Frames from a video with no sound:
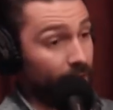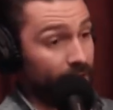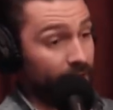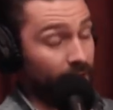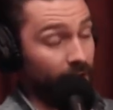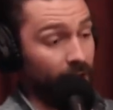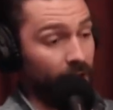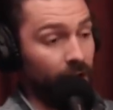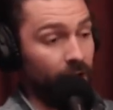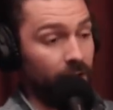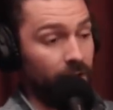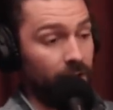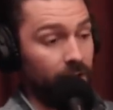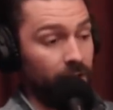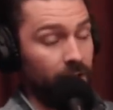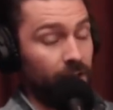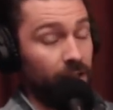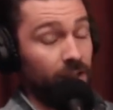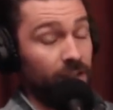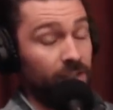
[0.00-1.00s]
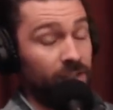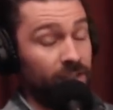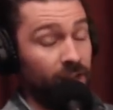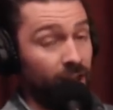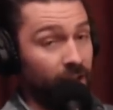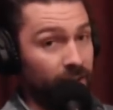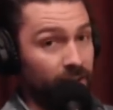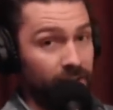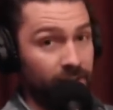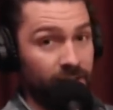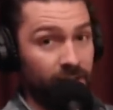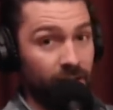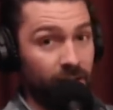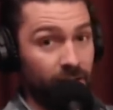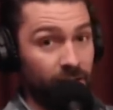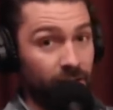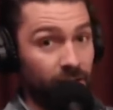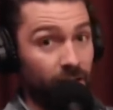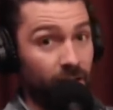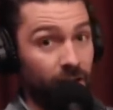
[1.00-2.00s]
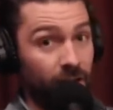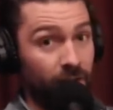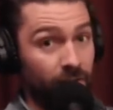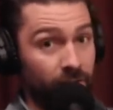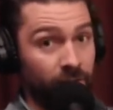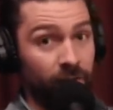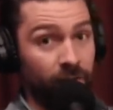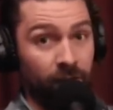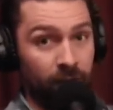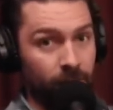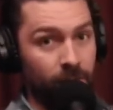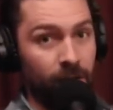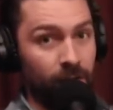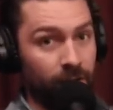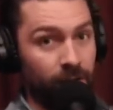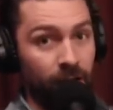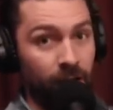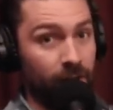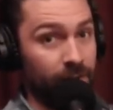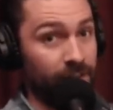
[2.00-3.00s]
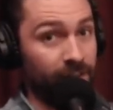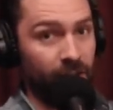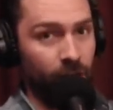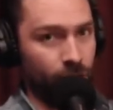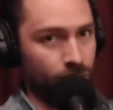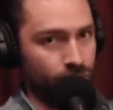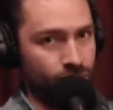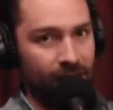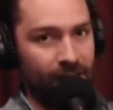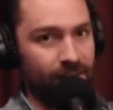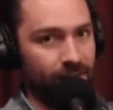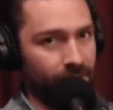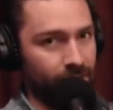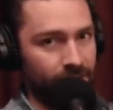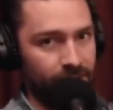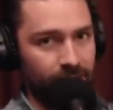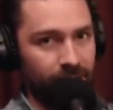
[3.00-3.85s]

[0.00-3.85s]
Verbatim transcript: car. Those are good. Turning circle of a Le Mans car is like horrendous.